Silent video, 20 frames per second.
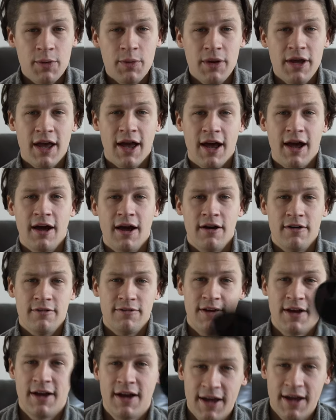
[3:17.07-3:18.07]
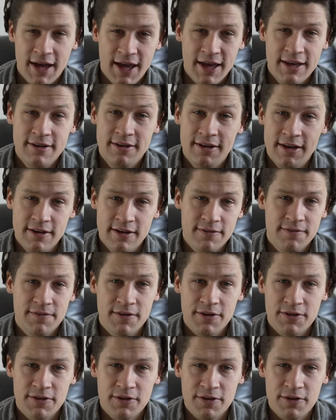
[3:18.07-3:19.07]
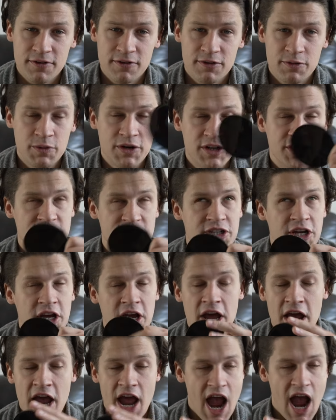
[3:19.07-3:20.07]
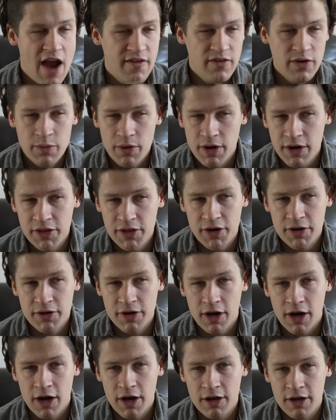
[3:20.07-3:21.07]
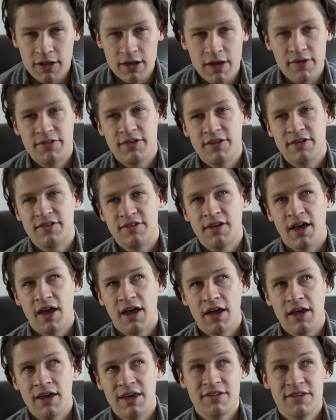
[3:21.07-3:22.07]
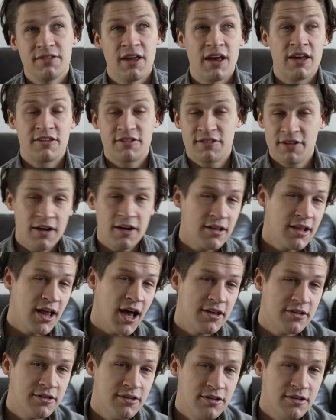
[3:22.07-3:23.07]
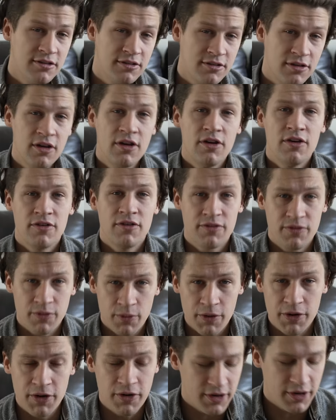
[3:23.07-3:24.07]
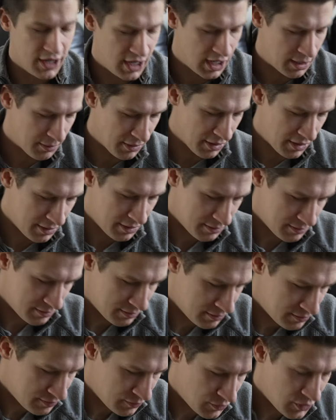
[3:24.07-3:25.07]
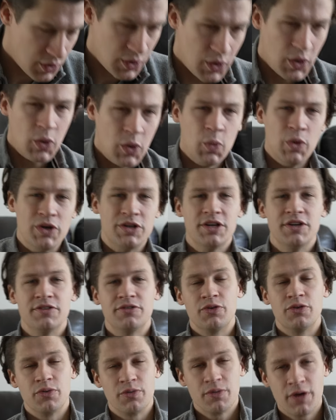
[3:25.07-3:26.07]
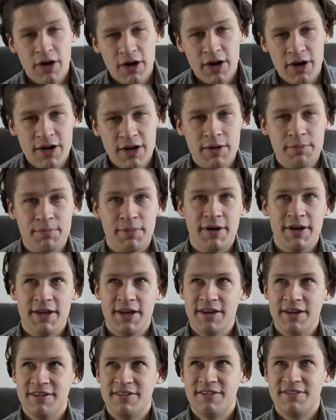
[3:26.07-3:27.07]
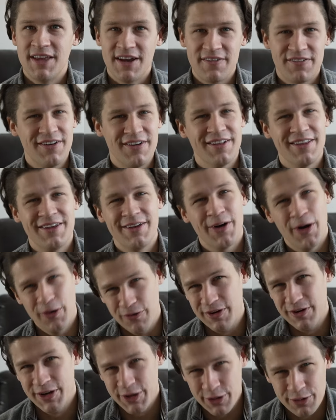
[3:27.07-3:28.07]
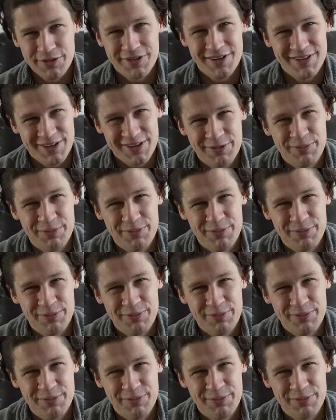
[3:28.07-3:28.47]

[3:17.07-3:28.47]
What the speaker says: we have ND filters, which everyone and their dog loves to say is like sunglasses for your camera, which isn't wrong, but it's definitely overused at this